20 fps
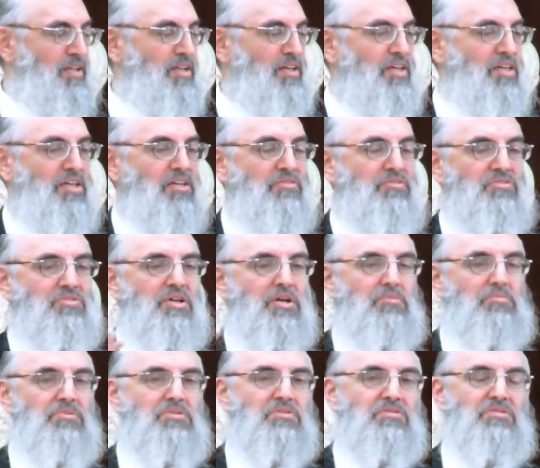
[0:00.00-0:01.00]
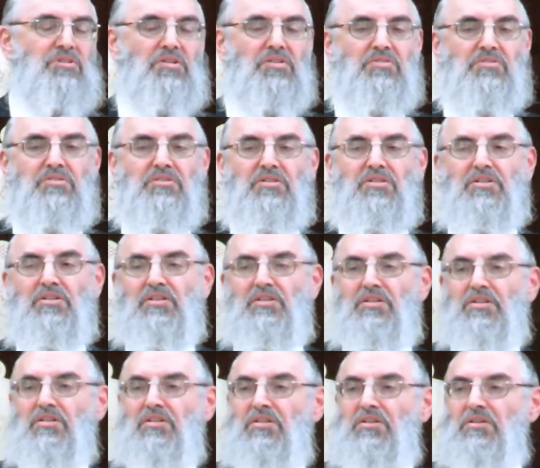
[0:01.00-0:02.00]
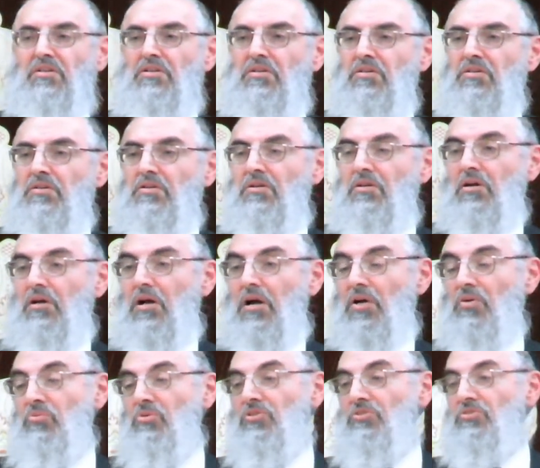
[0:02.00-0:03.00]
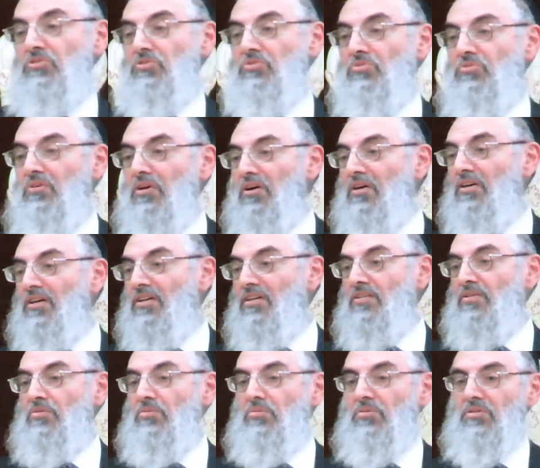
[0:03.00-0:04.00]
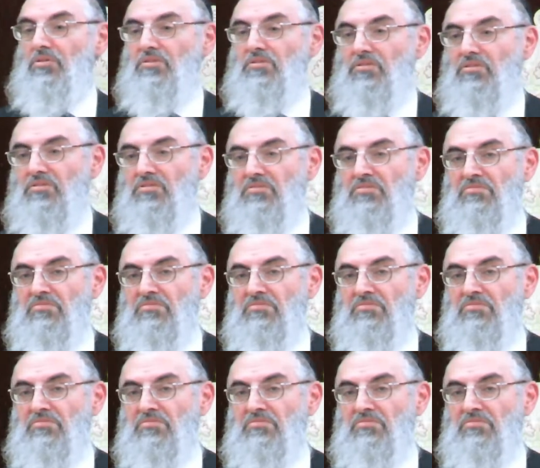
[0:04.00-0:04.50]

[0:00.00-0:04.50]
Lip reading: He gives up. He says, I wanted to conquer the world,